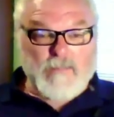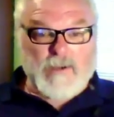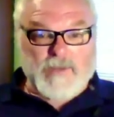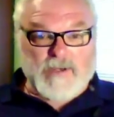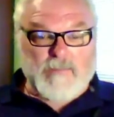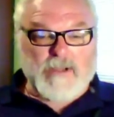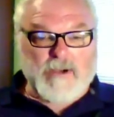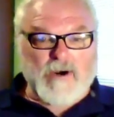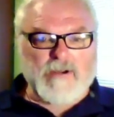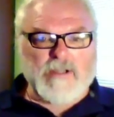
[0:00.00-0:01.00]
come up into my
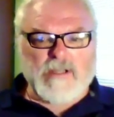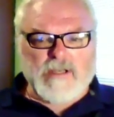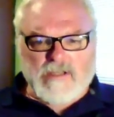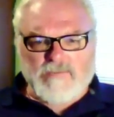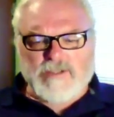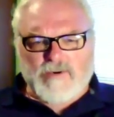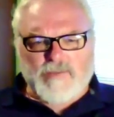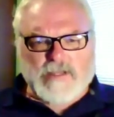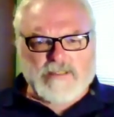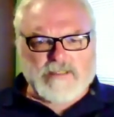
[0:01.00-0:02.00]
yard again, he was going to
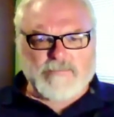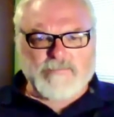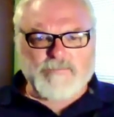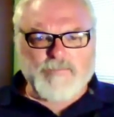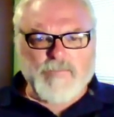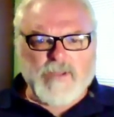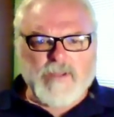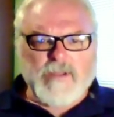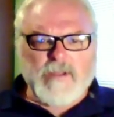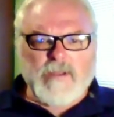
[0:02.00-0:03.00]
arrest them.
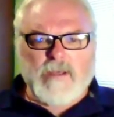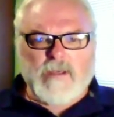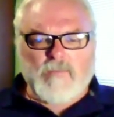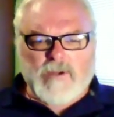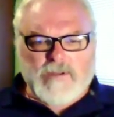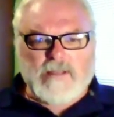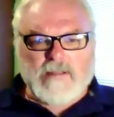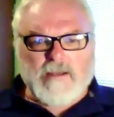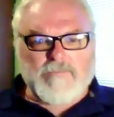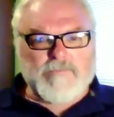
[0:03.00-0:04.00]
And when they
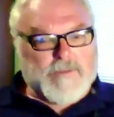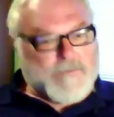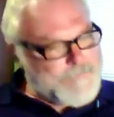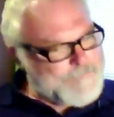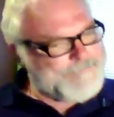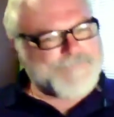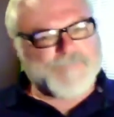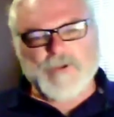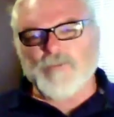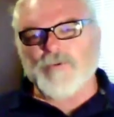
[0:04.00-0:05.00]
left,
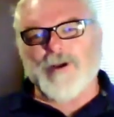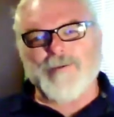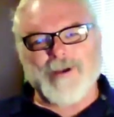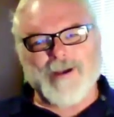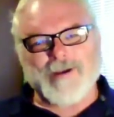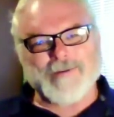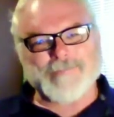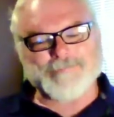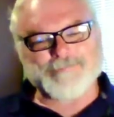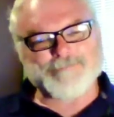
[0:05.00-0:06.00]
they were right back.